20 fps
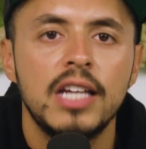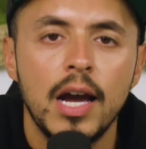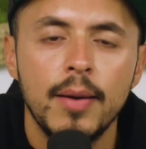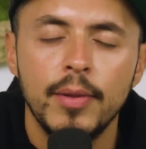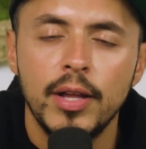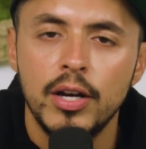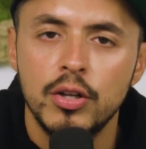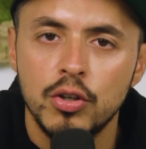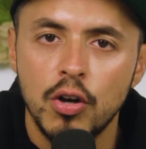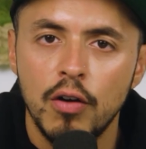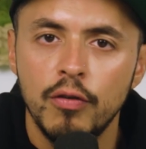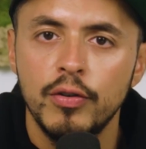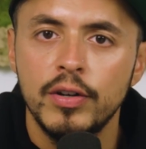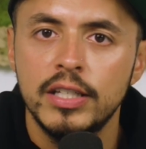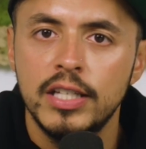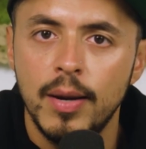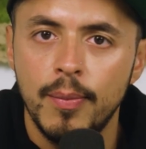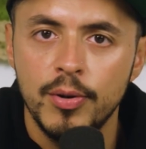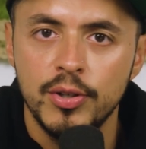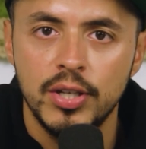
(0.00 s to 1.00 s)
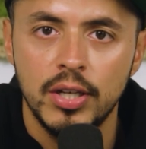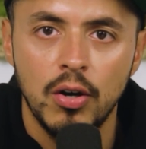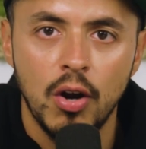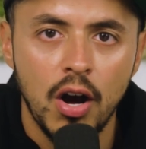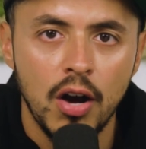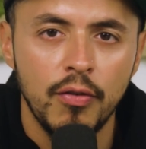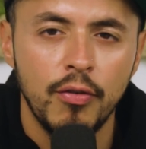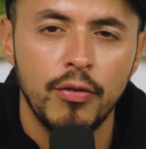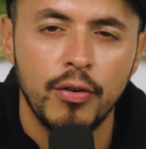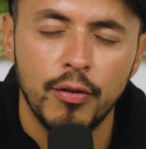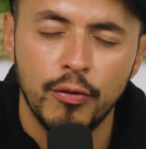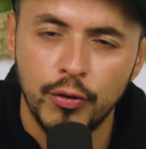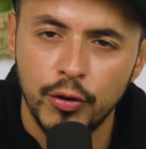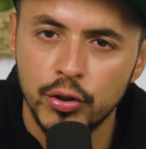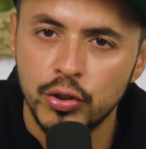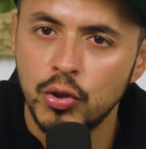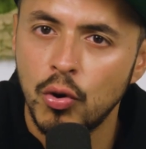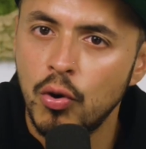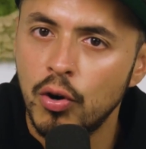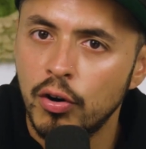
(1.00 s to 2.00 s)
Timeline is offering 10% off of your
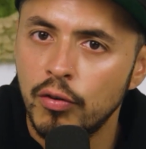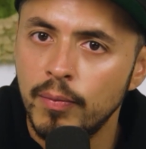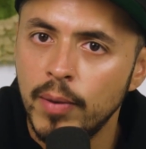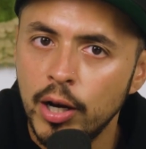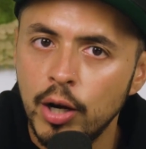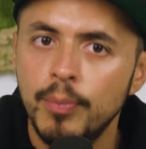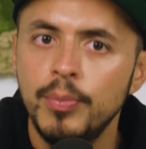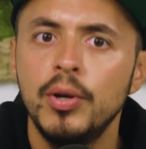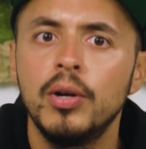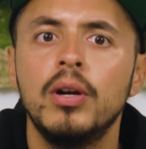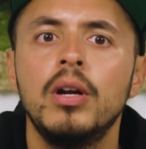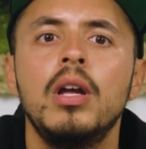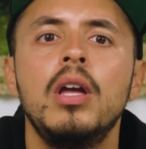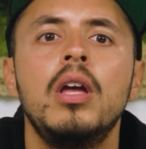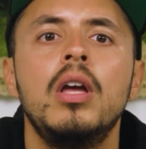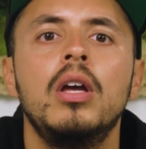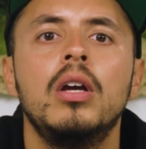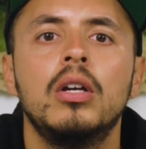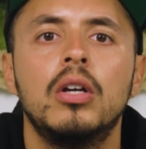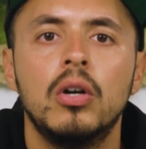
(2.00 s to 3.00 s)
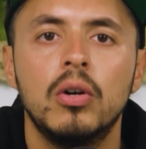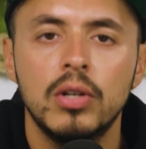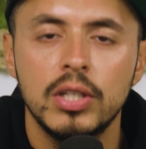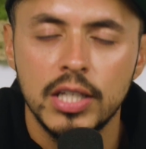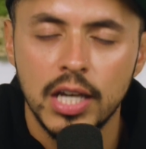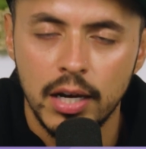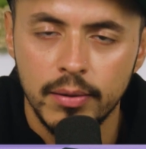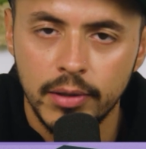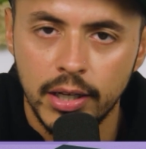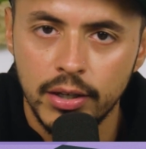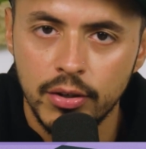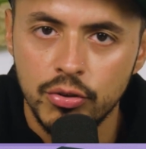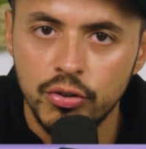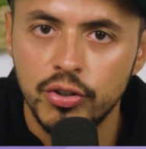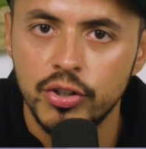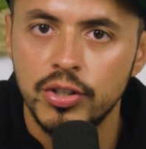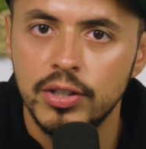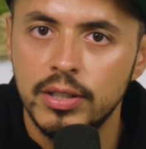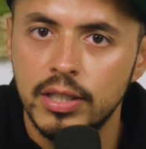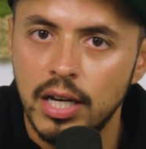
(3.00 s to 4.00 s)
first order of MitoPure. Go to
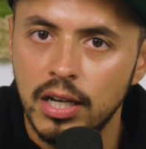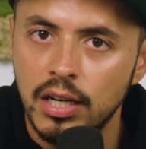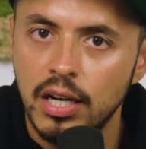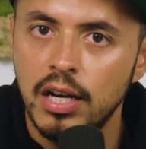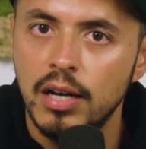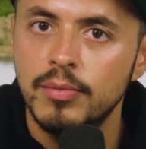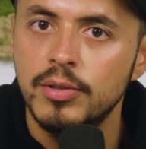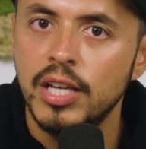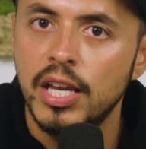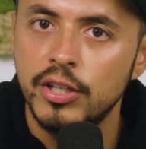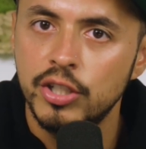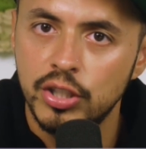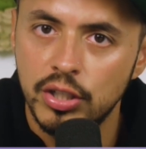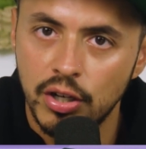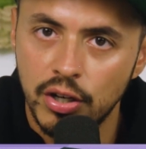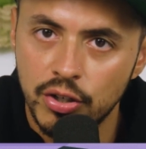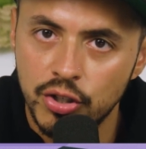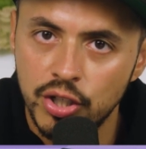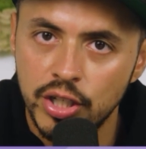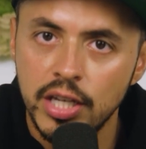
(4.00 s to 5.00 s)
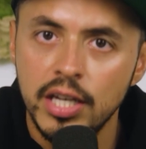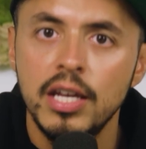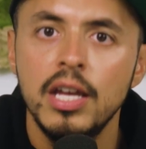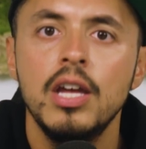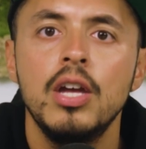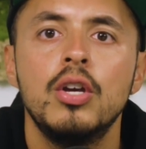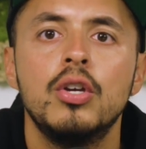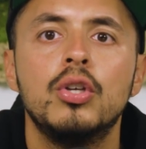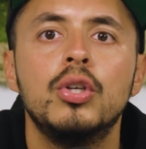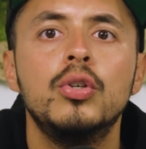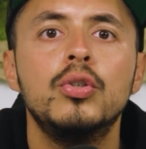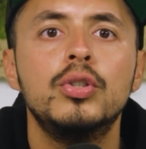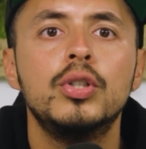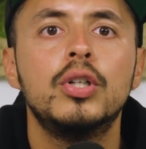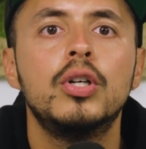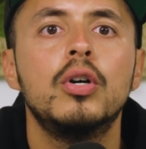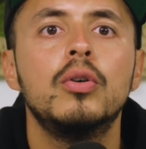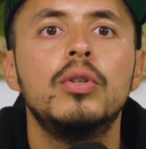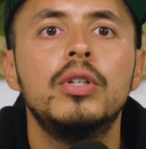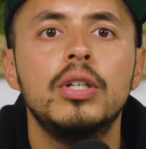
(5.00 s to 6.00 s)
timelinenutrition.com slash DRG, use
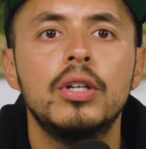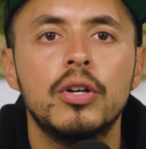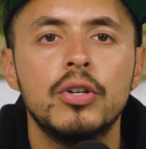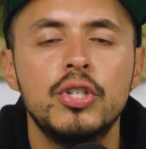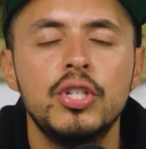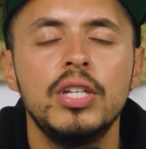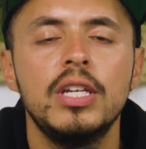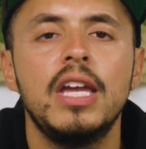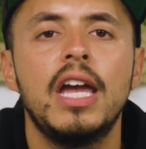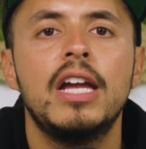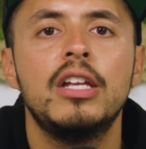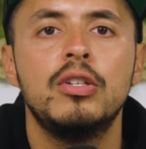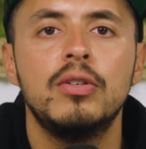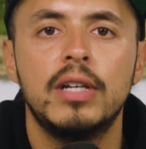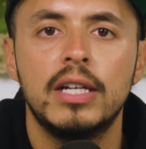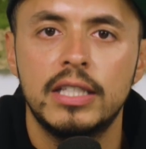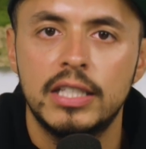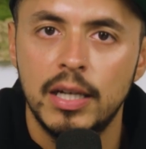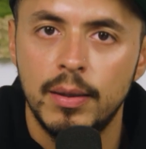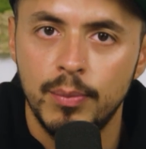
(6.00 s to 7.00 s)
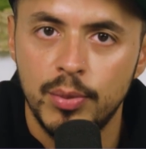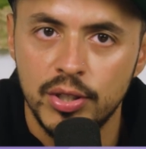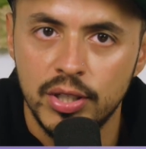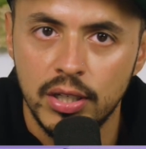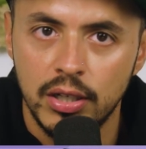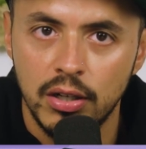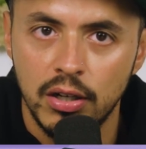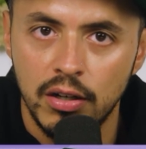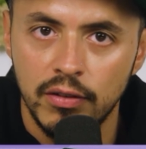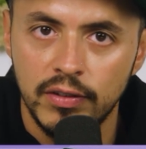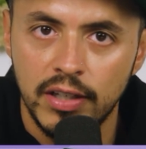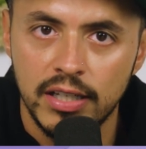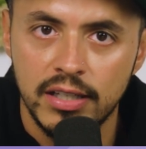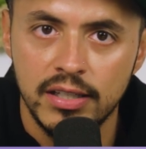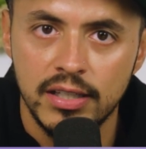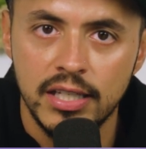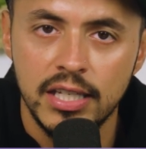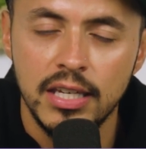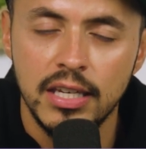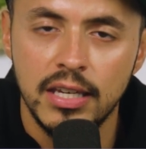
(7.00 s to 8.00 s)
the code DRG, and you get 10% off.
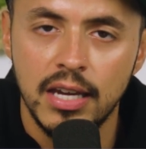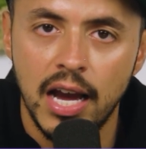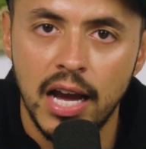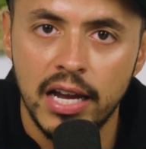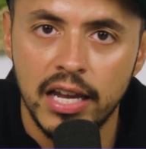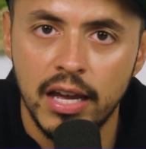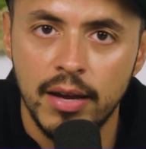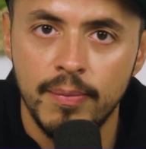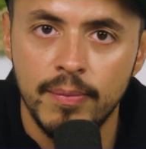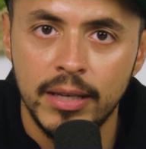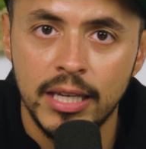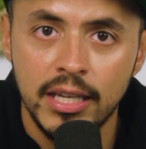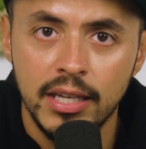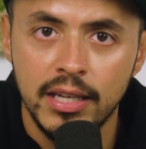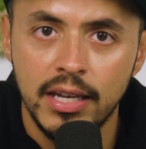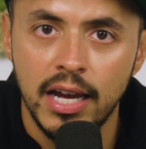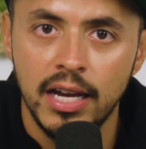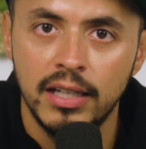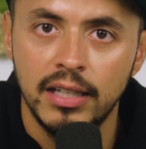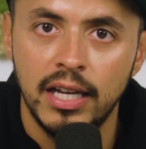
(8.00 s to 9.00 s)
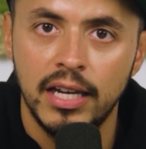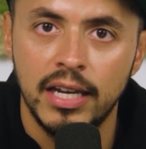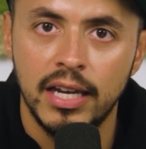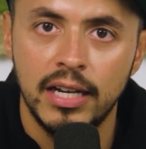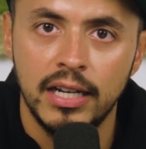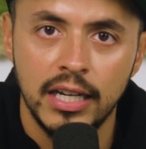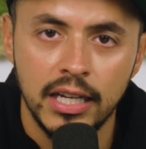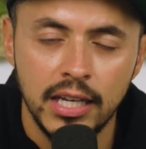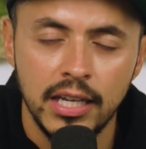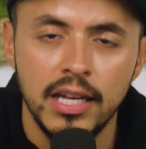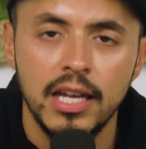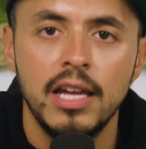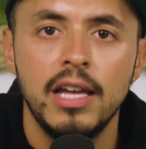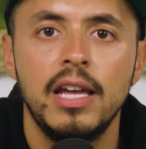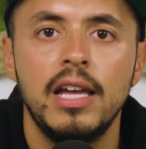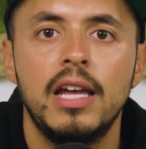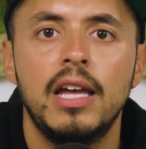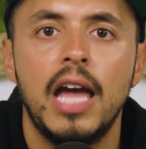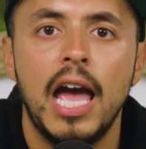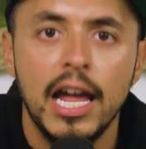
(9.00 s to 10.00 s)
That's T I M E L I N E.
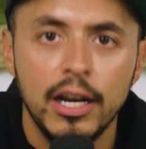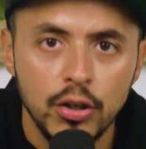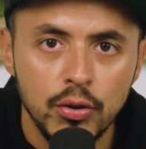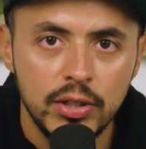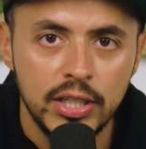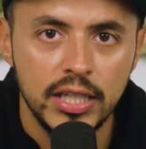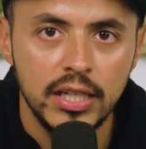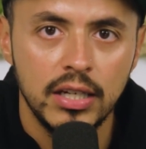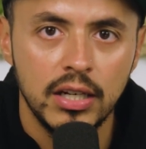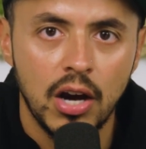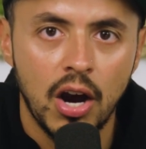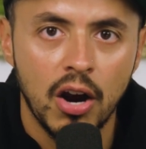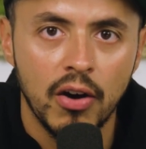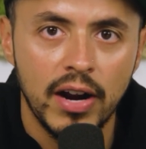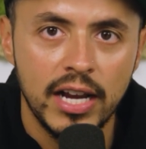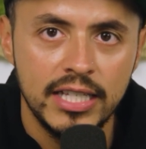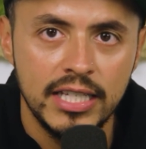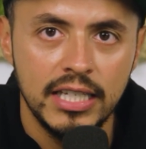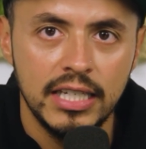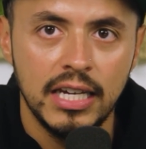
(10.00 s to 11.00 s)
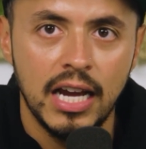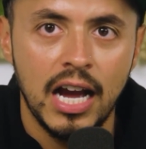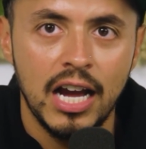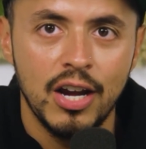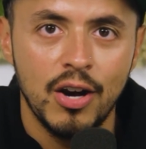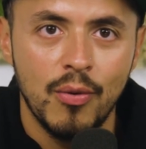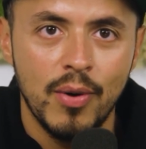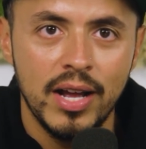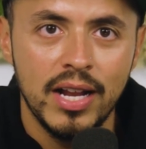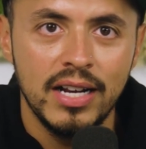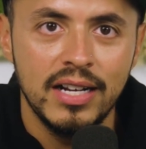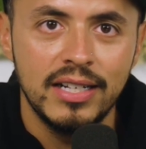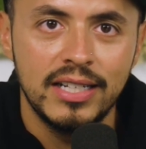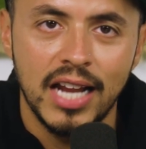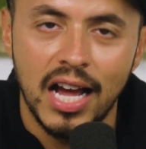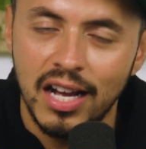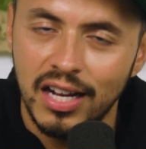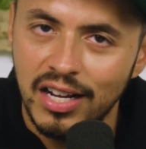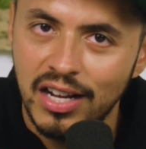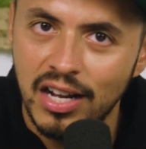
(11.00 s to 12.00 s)
N-U-T-R-I-T-I-O-N
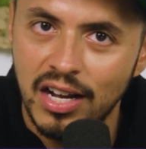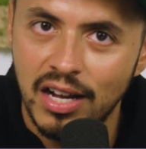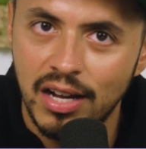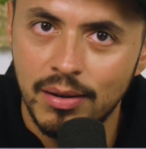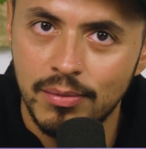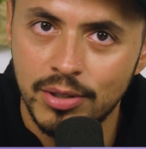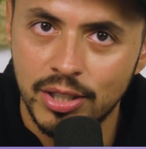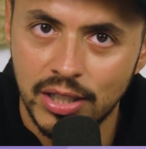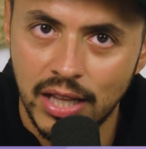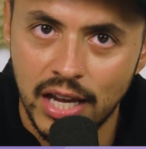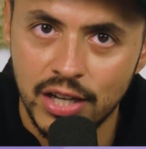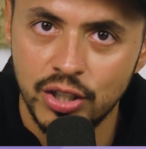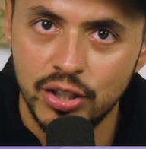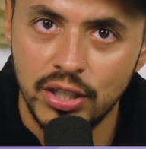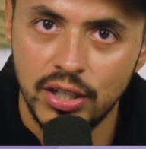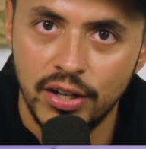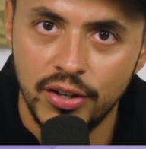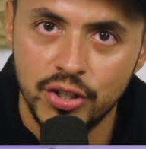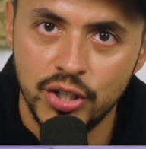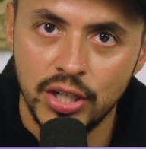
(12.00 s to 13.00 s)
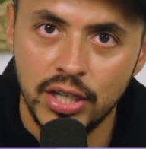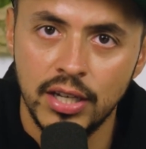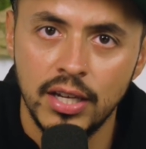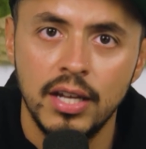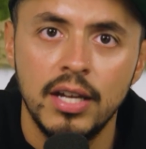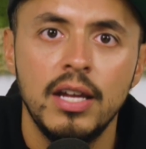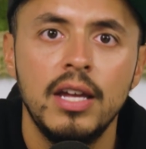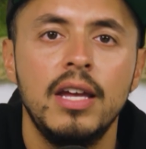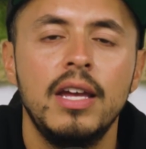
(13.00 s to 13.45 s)
dot com slash D-R-G.